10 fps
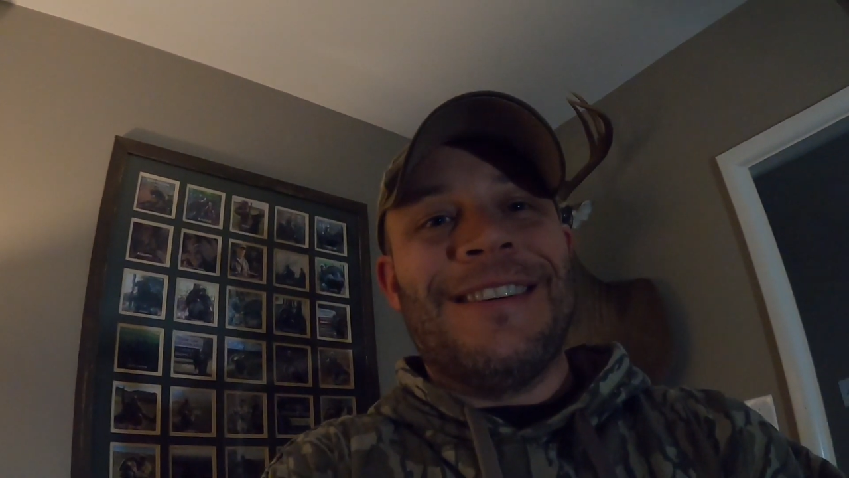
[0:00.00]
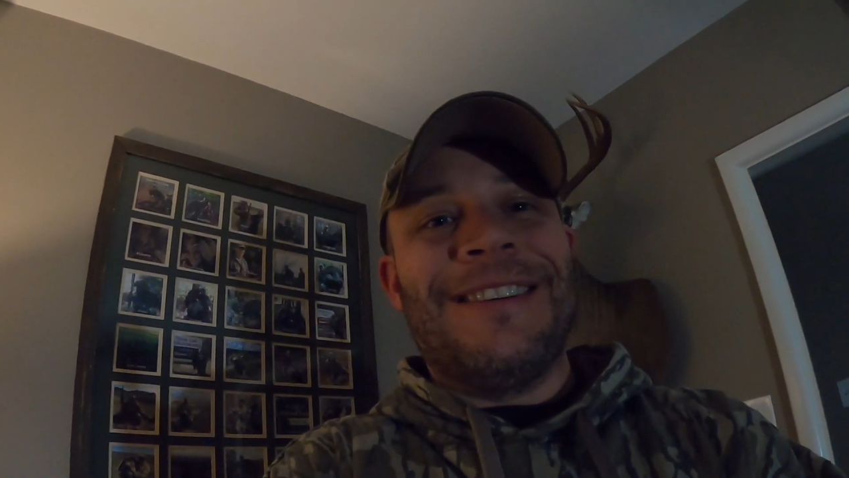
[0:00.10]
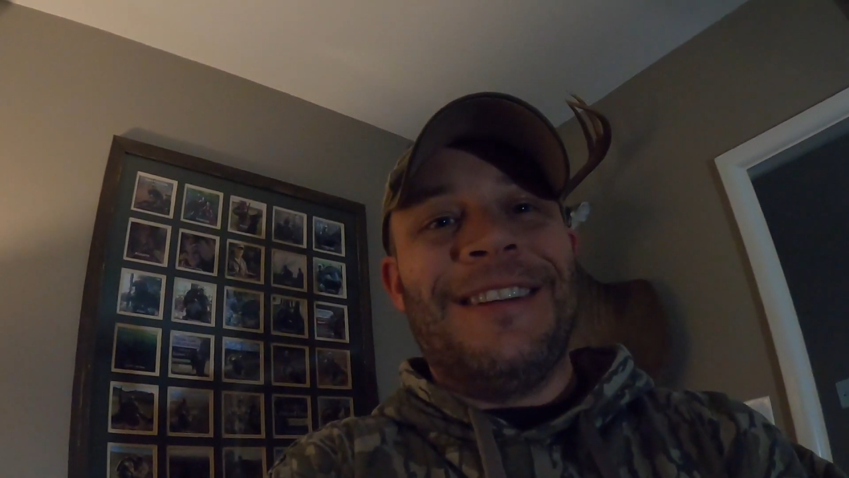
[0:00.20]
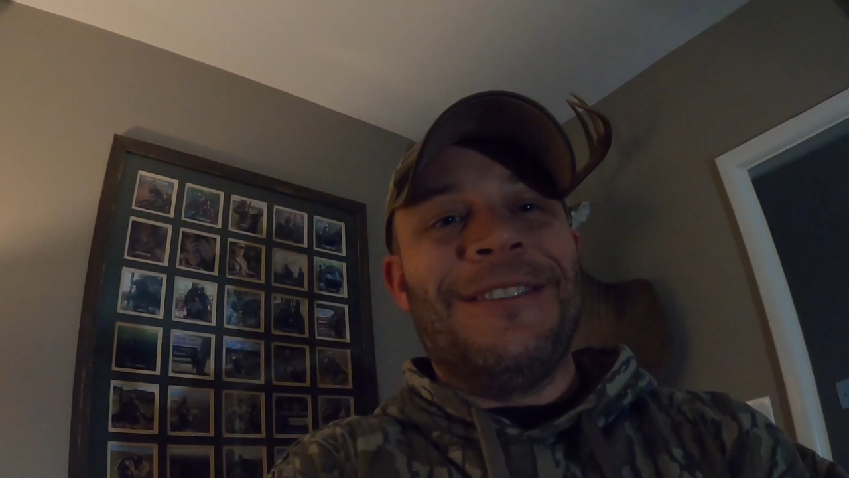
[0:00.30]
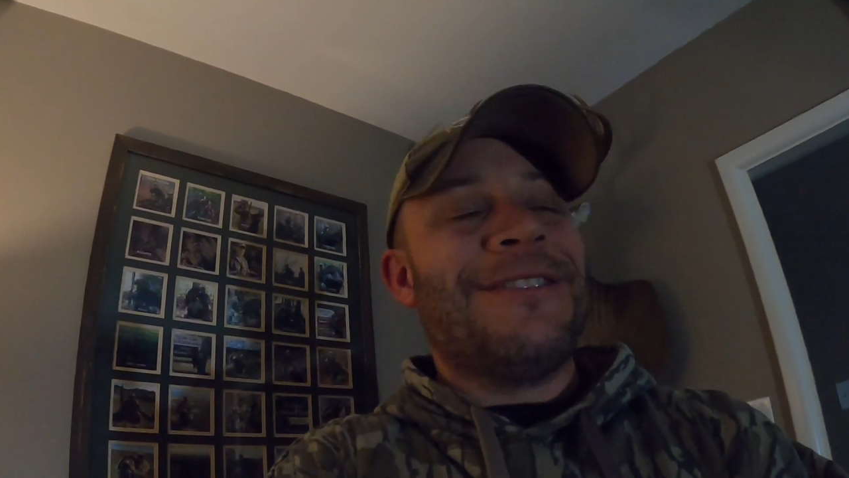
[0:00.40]

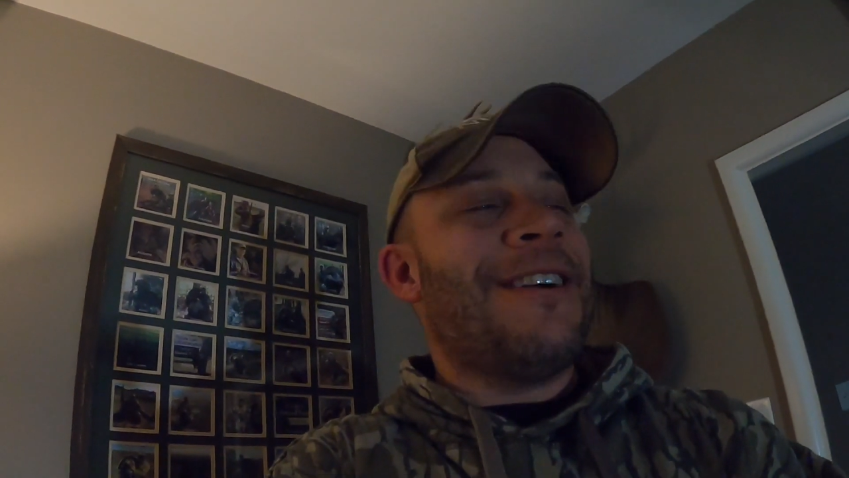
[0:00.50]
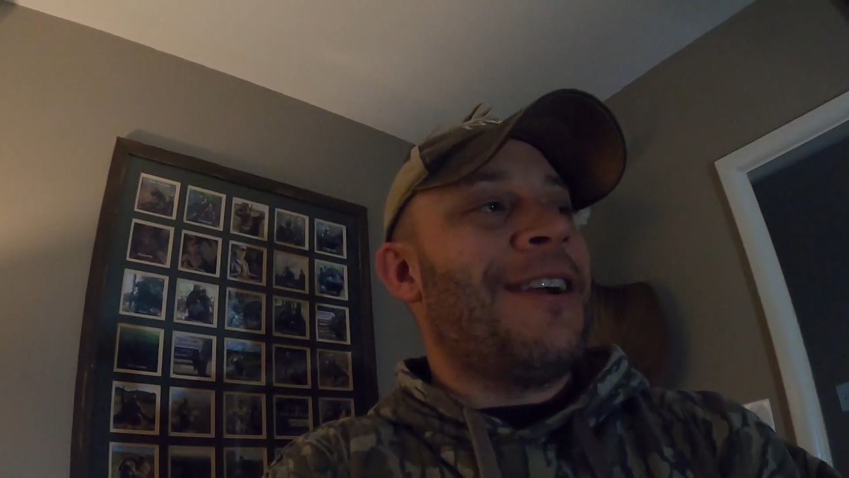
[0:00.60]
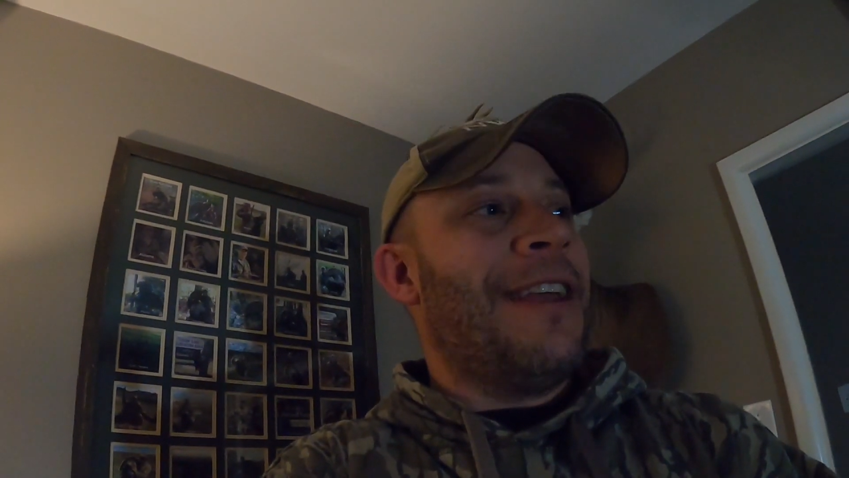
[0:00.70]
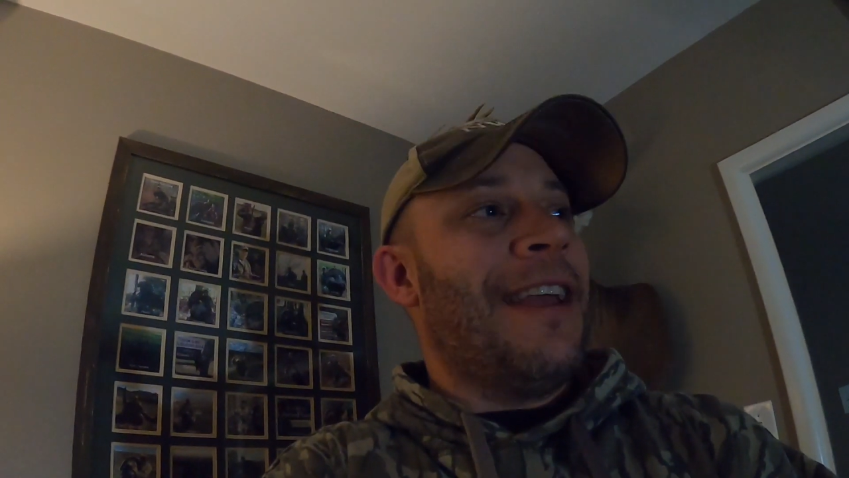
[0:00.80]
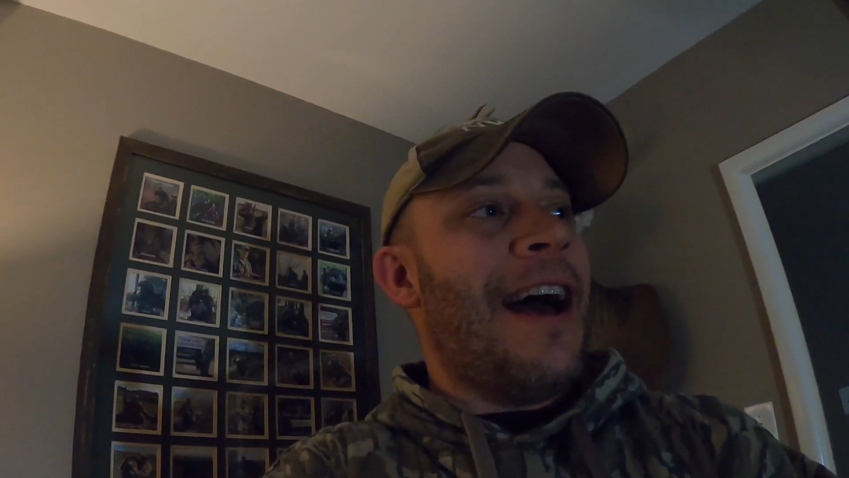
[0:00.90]
a little
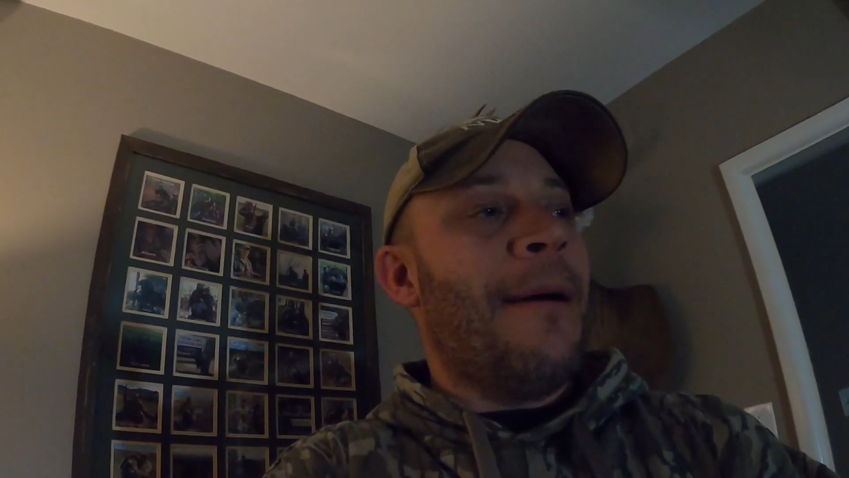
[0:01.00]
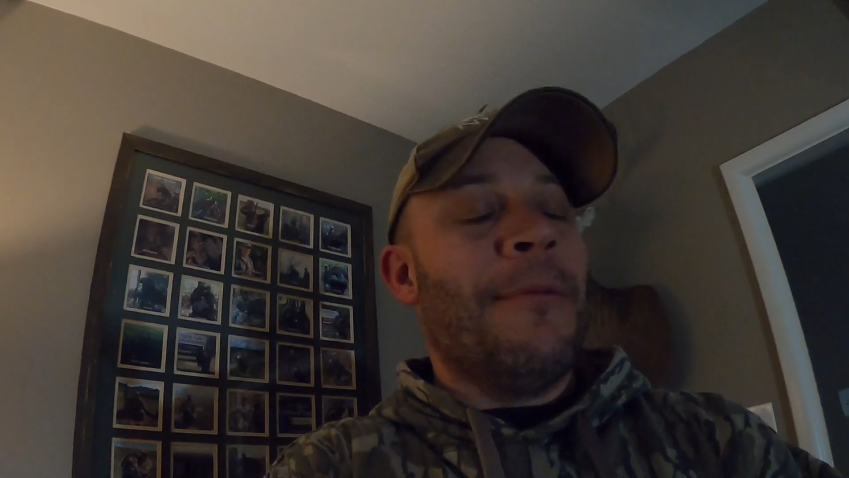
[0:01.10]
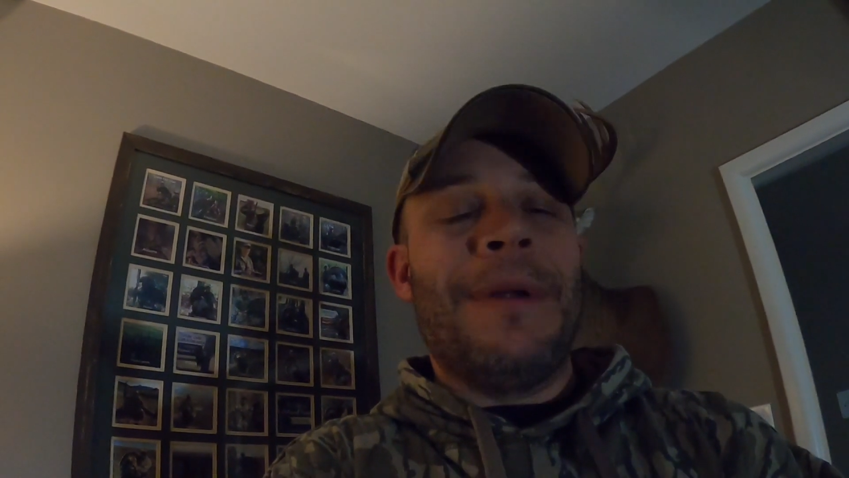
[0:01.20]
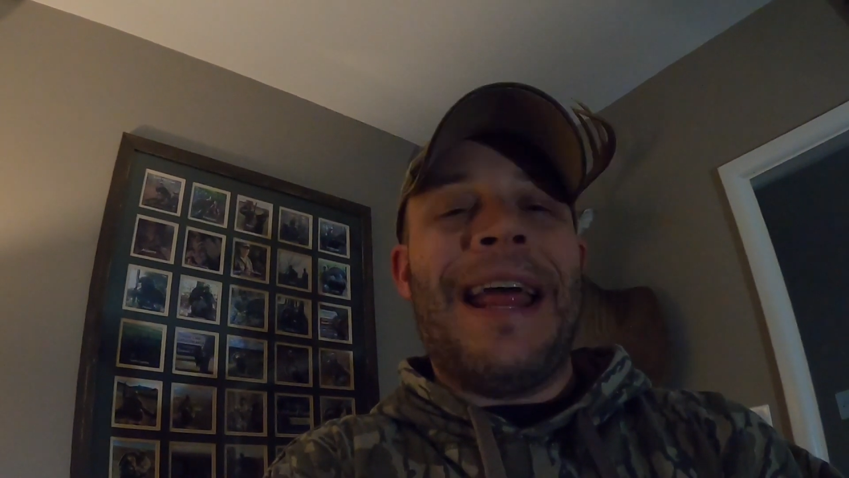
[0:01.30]
turkey gobbling,